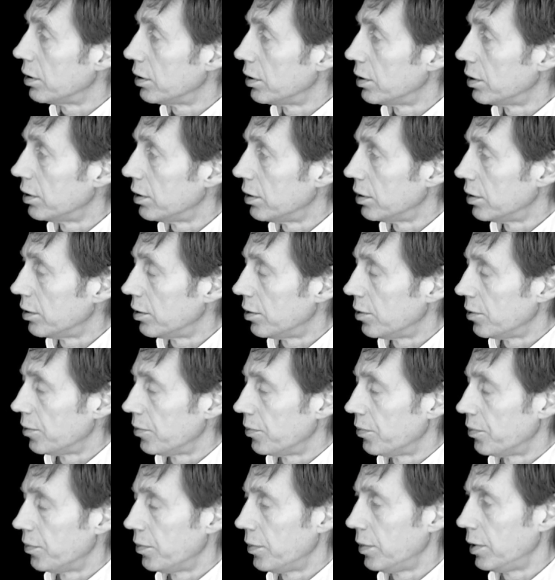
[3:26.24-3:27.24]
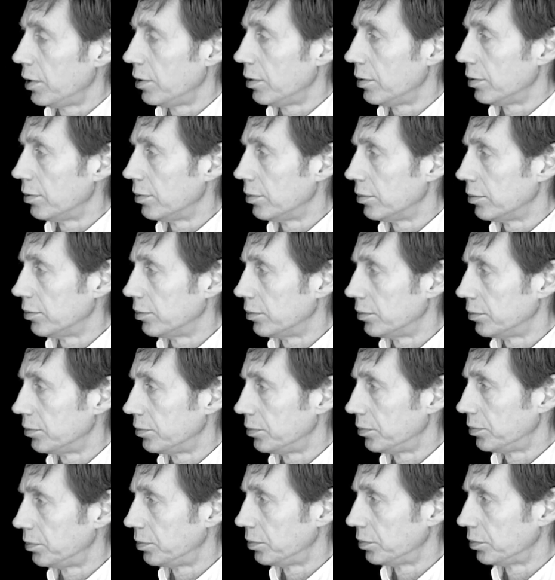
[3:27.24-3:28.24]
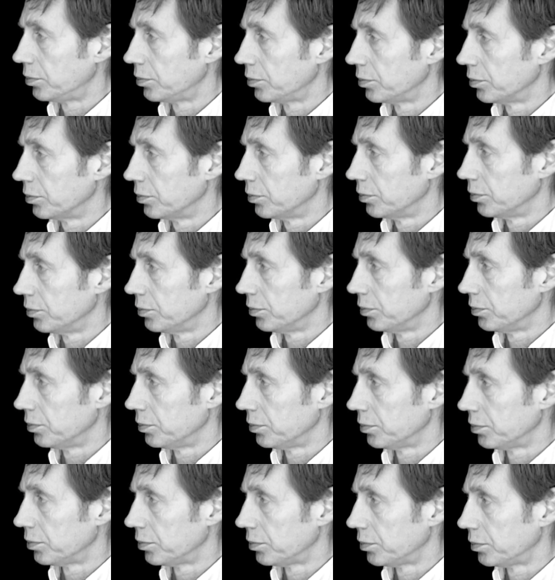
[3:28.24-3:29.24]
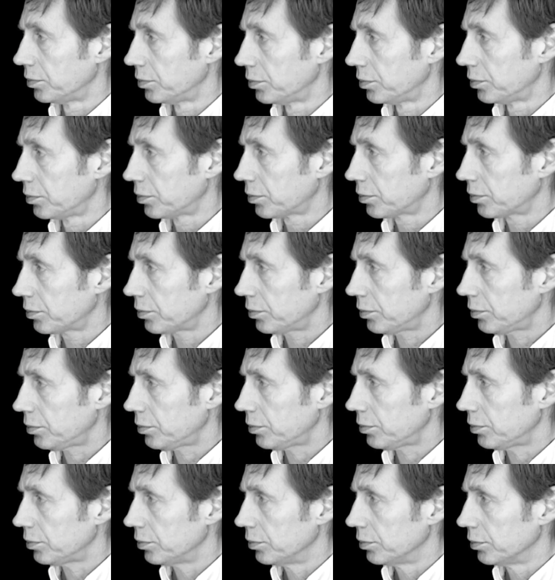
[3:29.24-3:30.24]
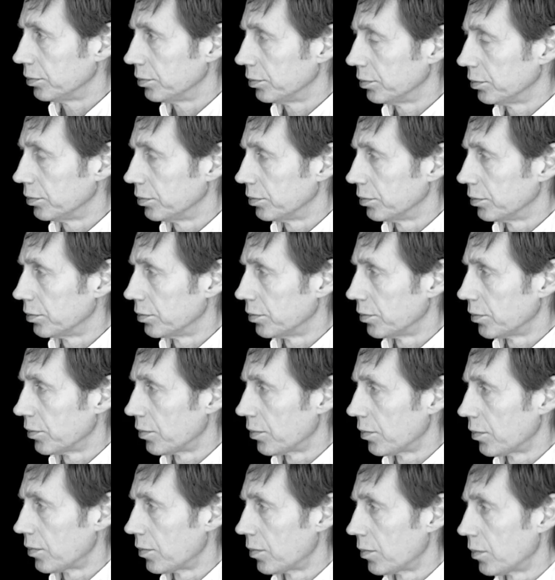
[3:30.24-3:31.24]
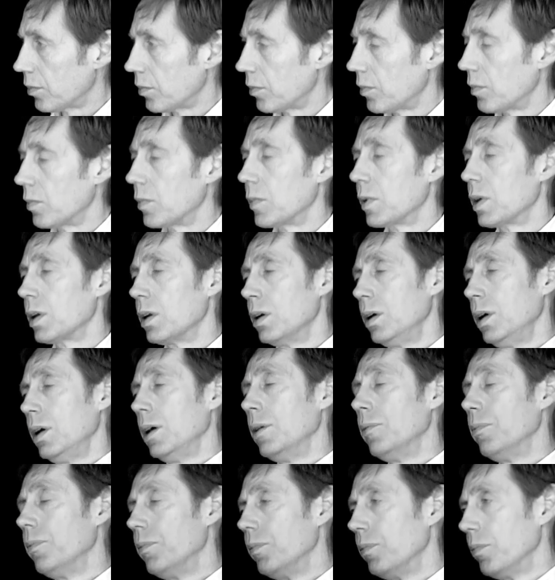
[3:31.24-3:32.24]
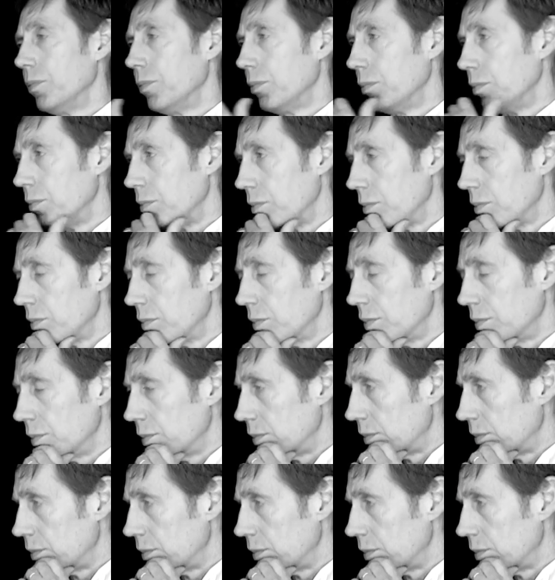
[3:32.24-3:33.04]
Yeah, it's interesting, and I find that very interesting. I don't think it's something that perhaps people are aware of, how diverse your practice can be as a designer.